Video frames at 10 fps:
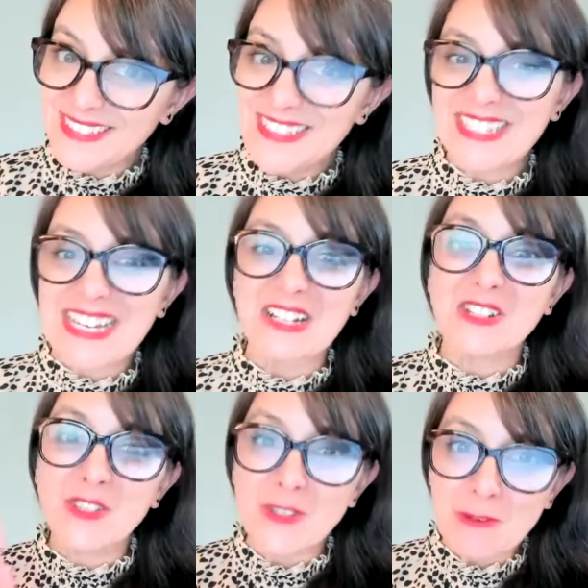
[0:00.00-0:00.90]
to get
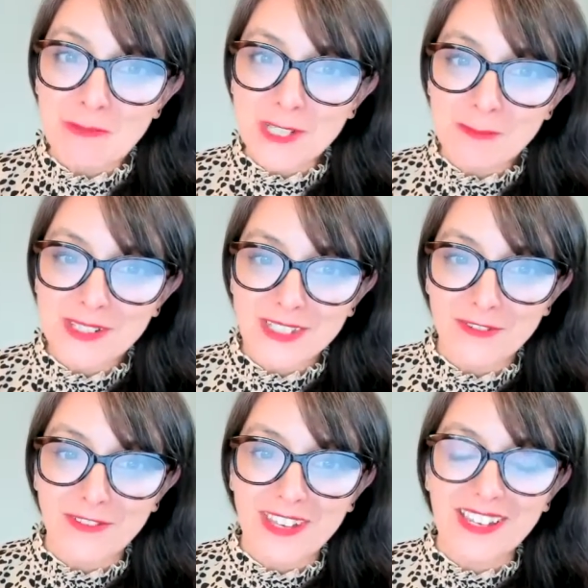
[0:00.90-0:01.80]
super
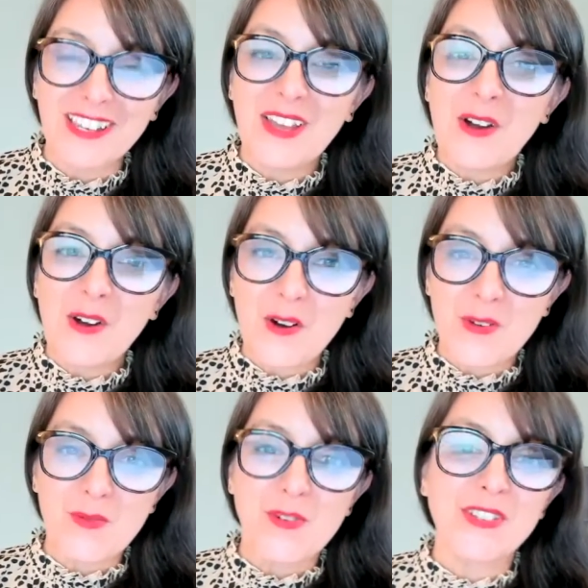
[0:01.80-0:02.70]
specific
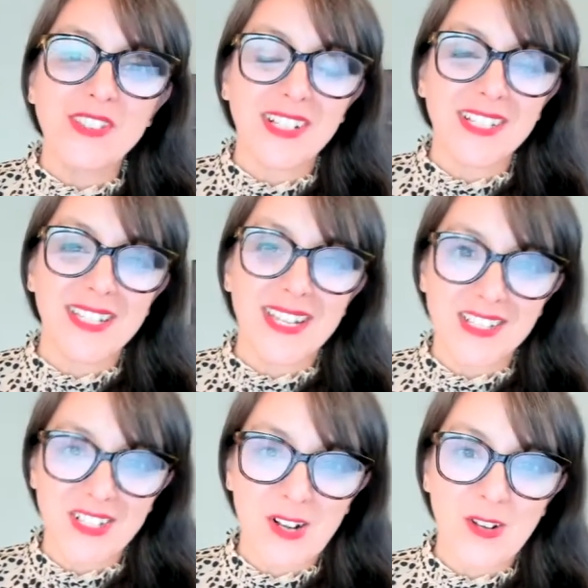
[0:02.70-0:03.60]
on what
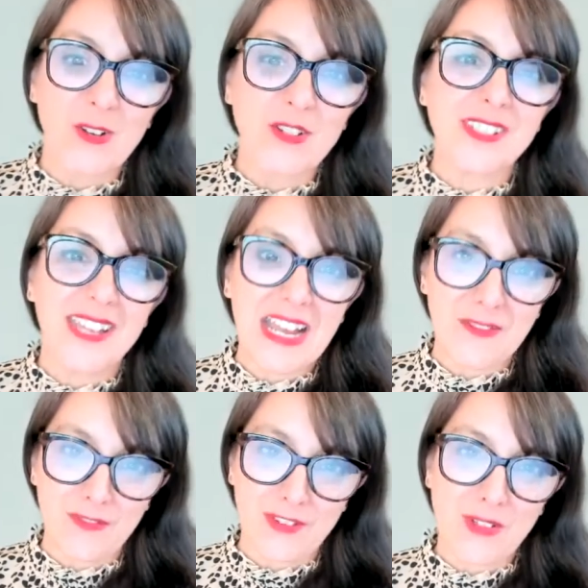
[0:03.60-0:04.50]
success looks and
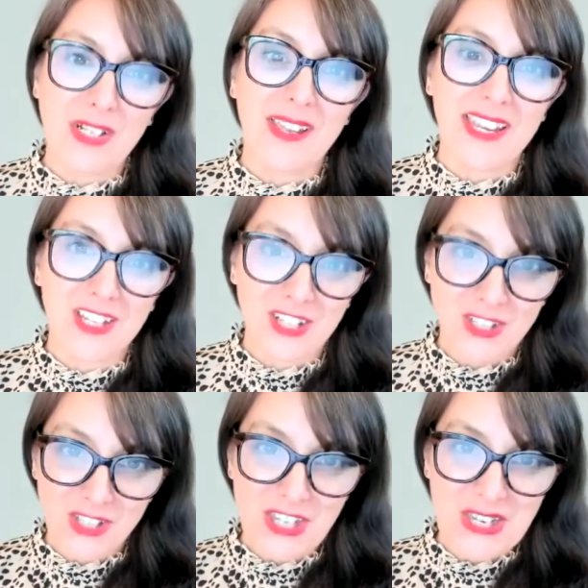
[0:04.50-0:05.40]
feels like
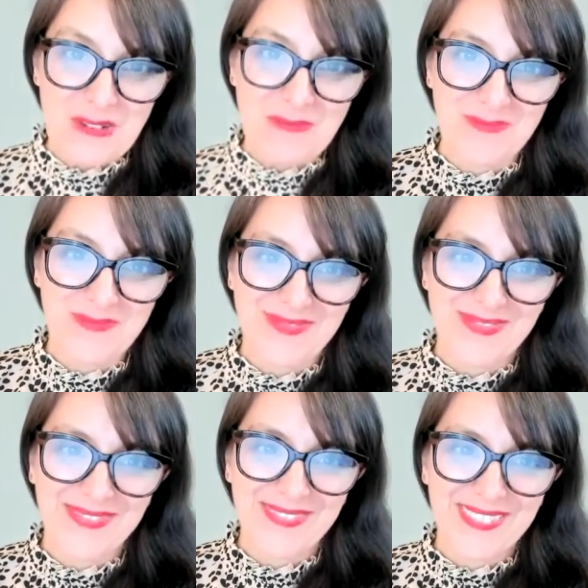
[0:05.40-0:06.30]
to you.
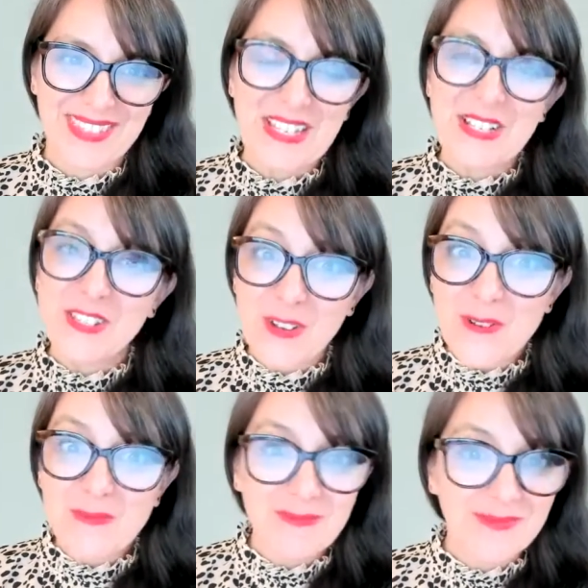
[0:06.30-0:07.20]
So
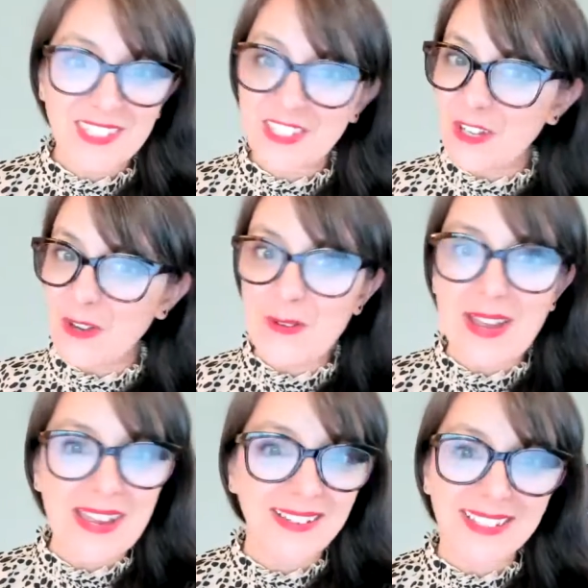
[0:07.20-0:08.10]
go
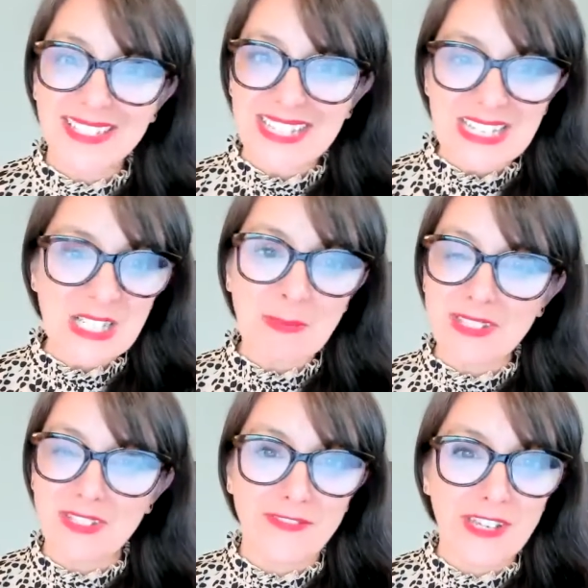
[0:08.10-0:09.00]
and get
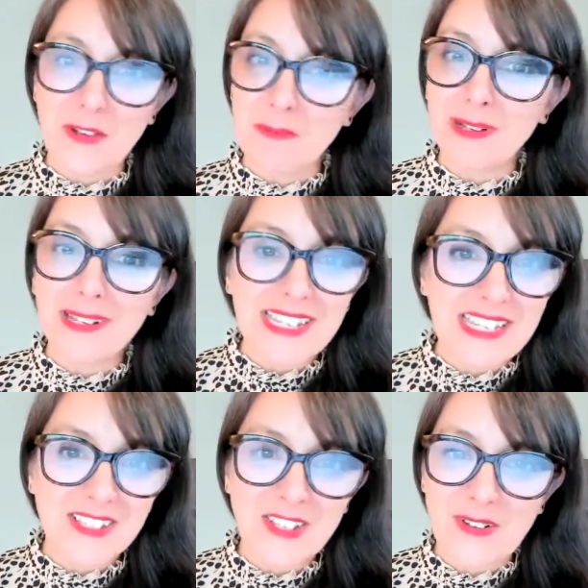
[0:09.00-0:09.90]
specific.
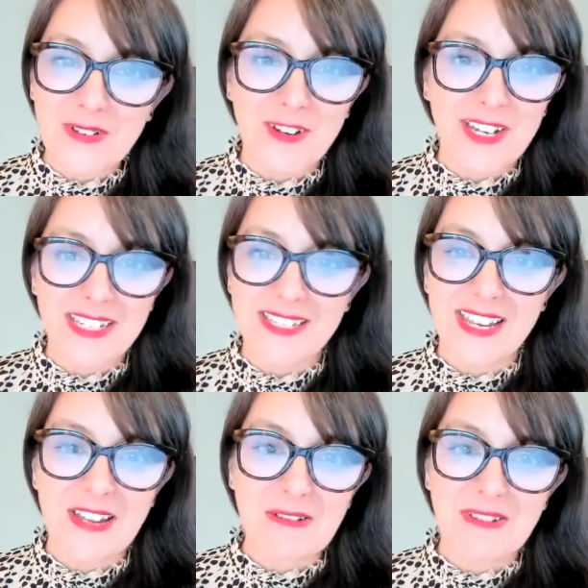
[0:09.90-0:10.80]
Please go and write it
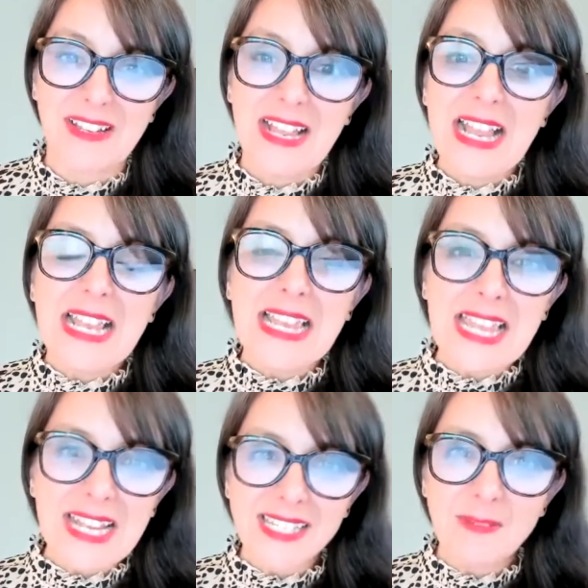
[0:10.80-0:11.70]
down.
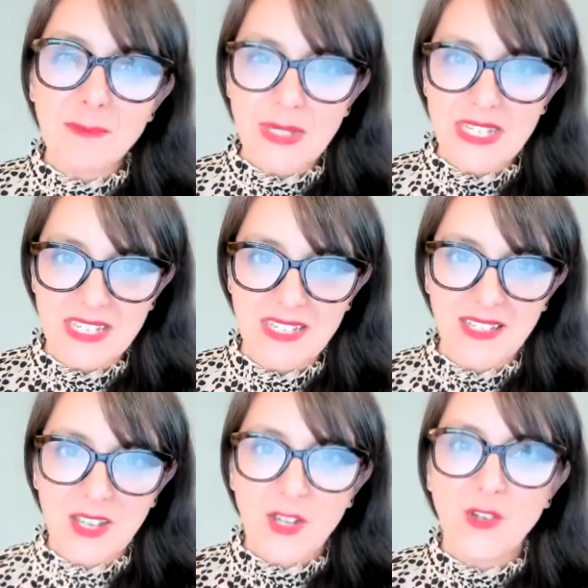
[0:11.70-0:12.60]
Let it be
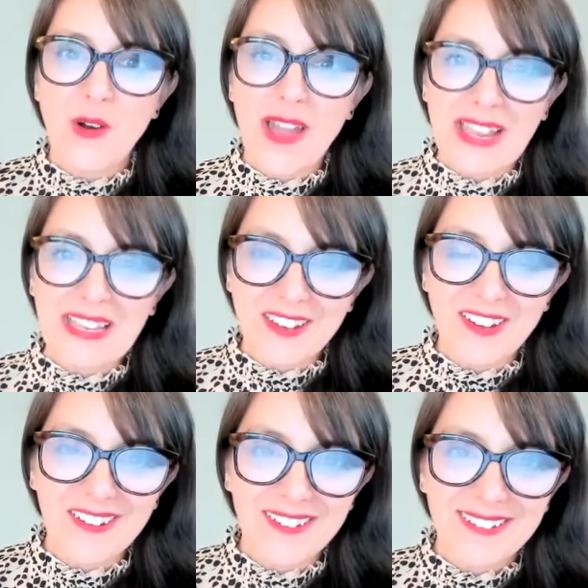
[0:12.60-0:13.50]
your
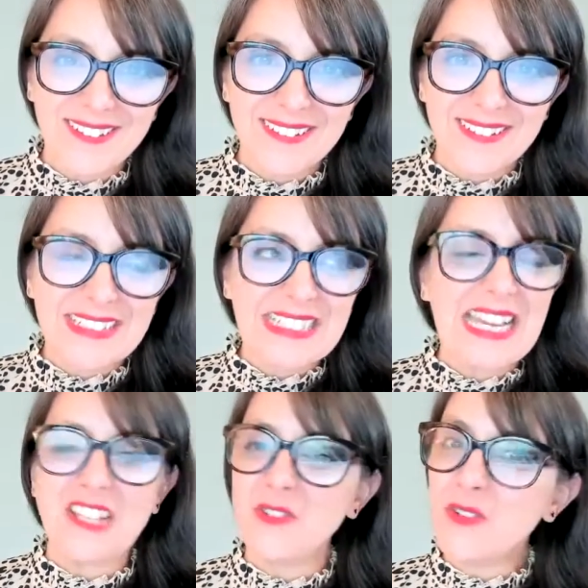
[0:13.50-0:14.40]
anchor
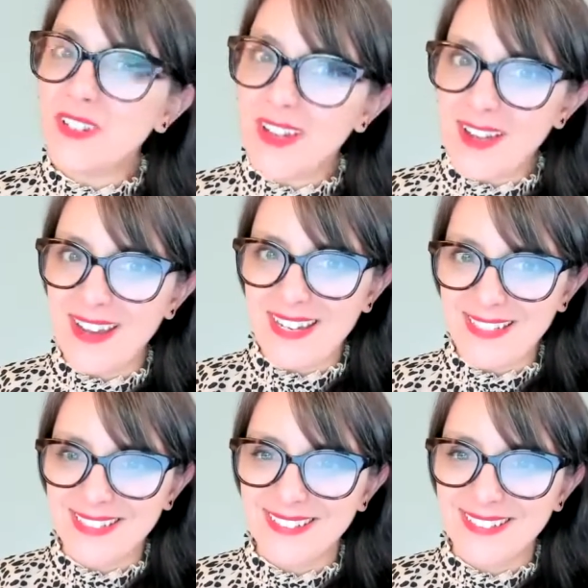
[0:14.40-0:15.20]
and your guide,